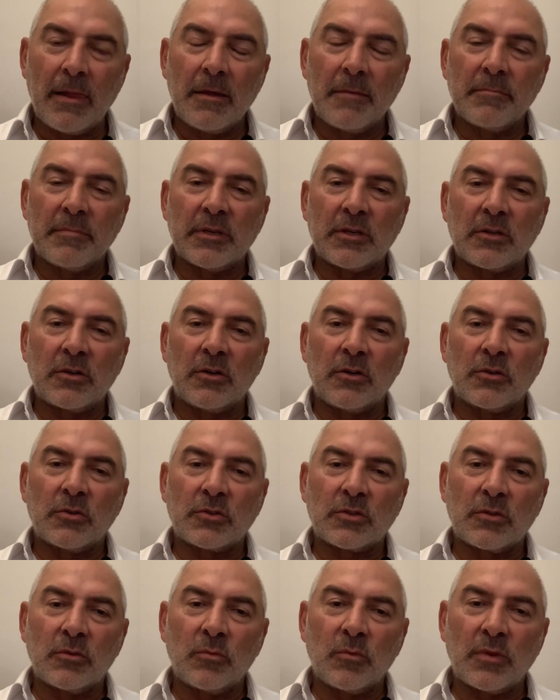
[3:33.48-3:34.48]

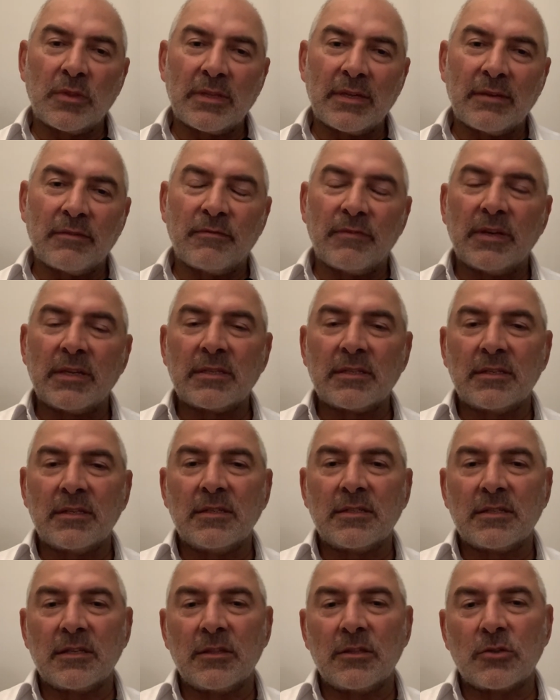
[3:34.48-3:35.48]
because what the
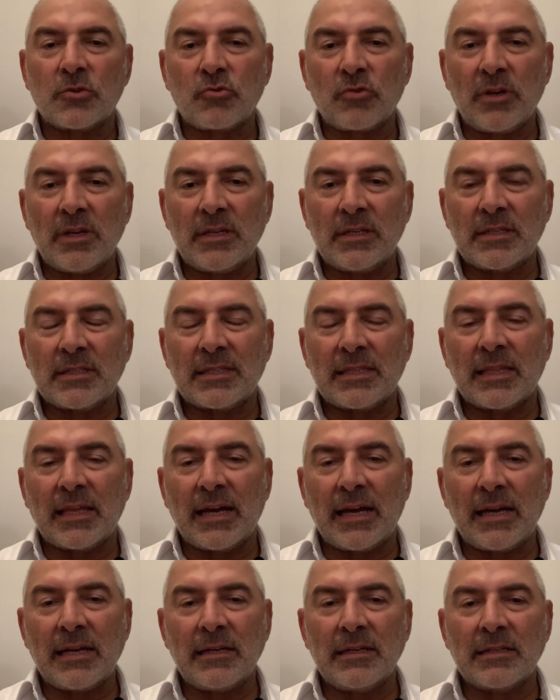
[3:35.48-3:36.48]
investors and the traders and the
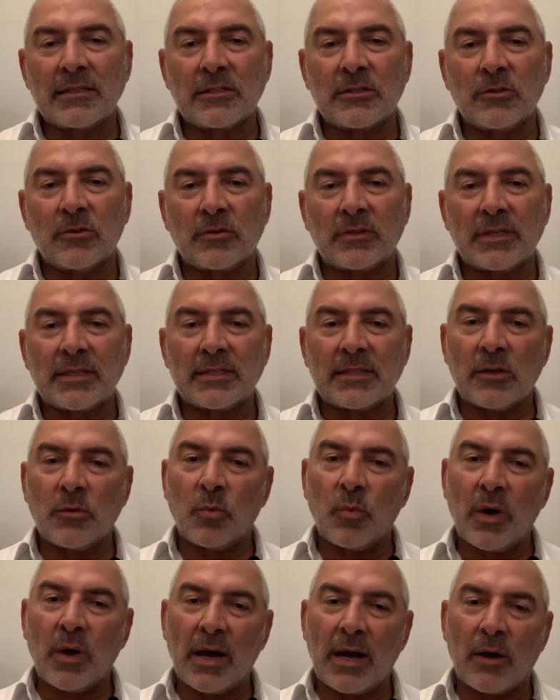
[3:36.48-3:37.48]
analysts looked at say,
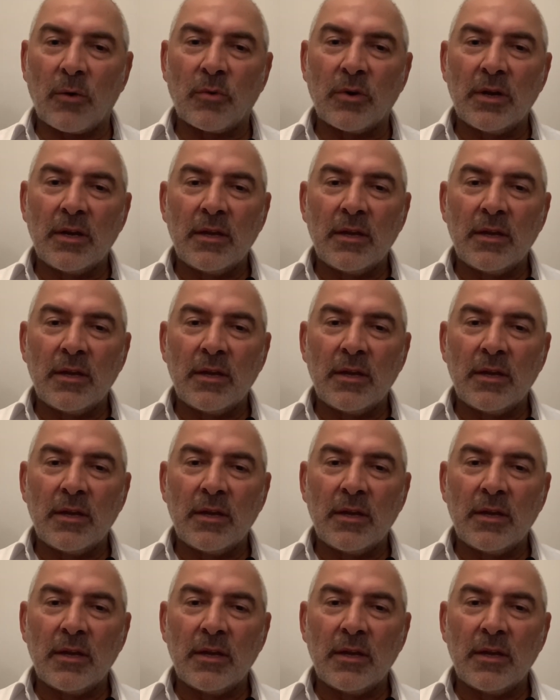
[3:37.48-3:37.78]
wow,